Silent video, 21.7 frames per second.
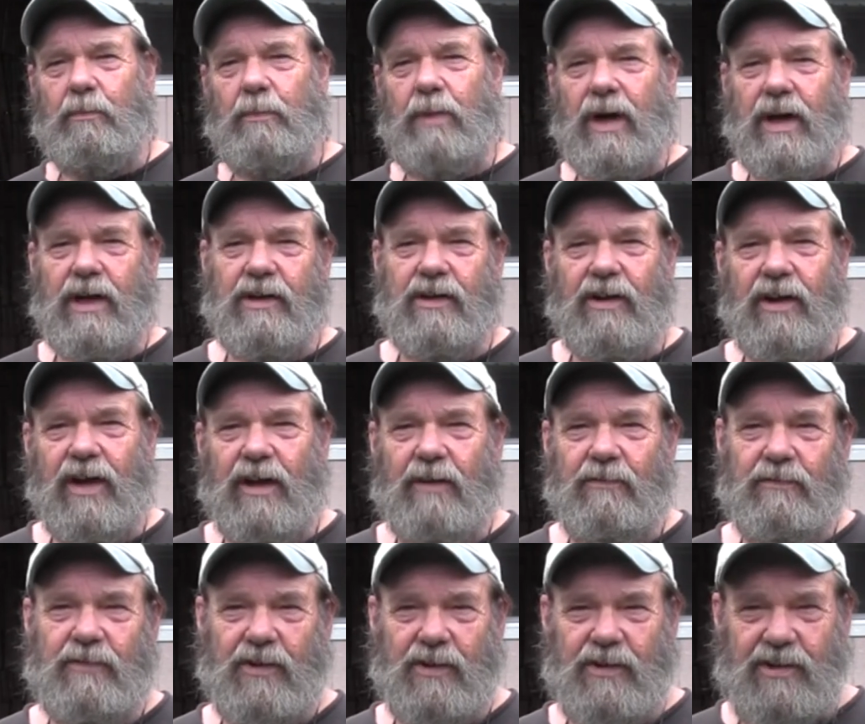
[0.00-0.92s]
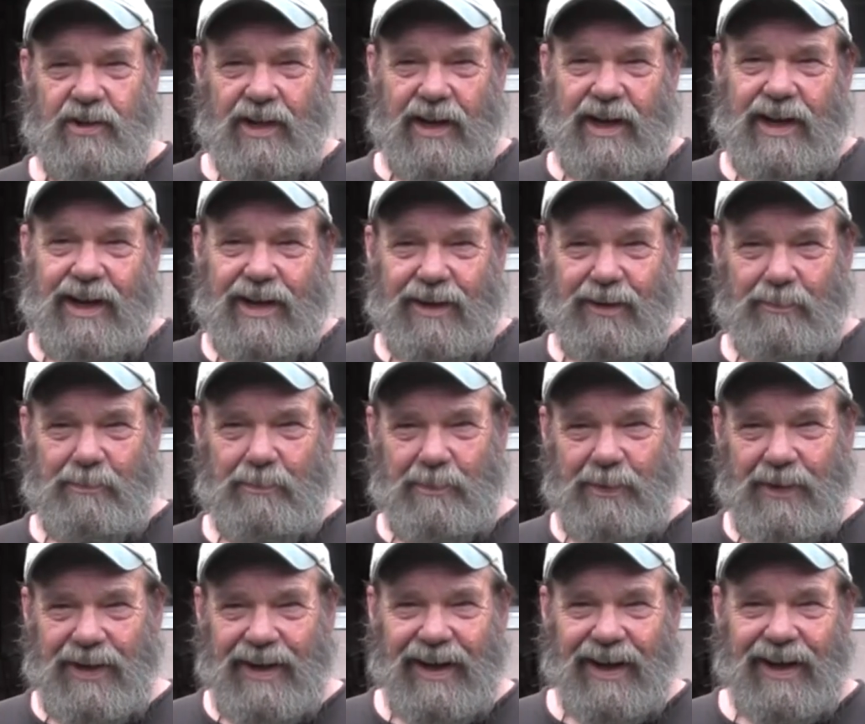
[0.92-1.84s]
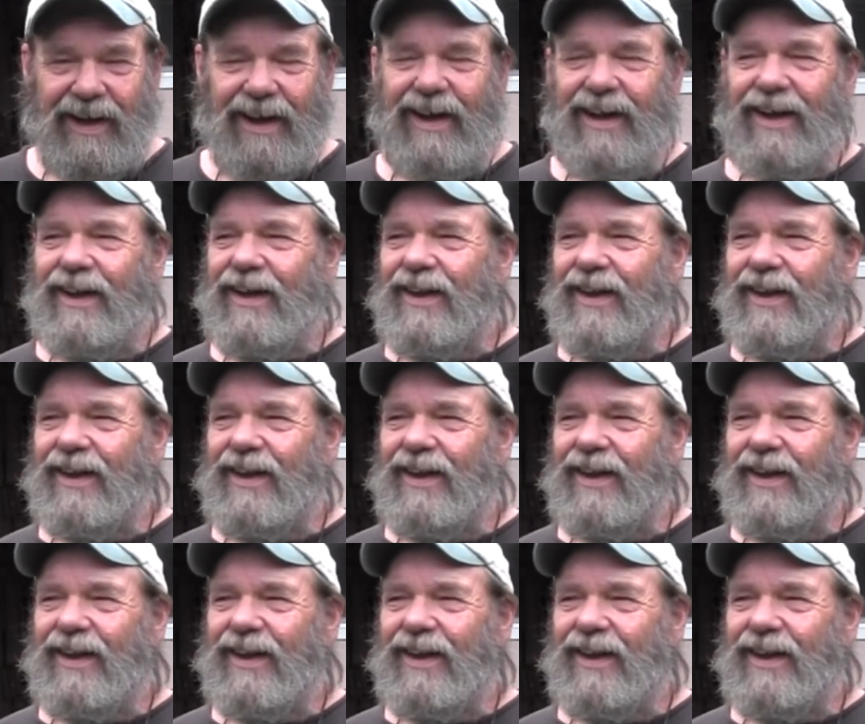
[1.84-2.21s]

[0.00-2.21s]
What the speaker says: buck knife to take a pig.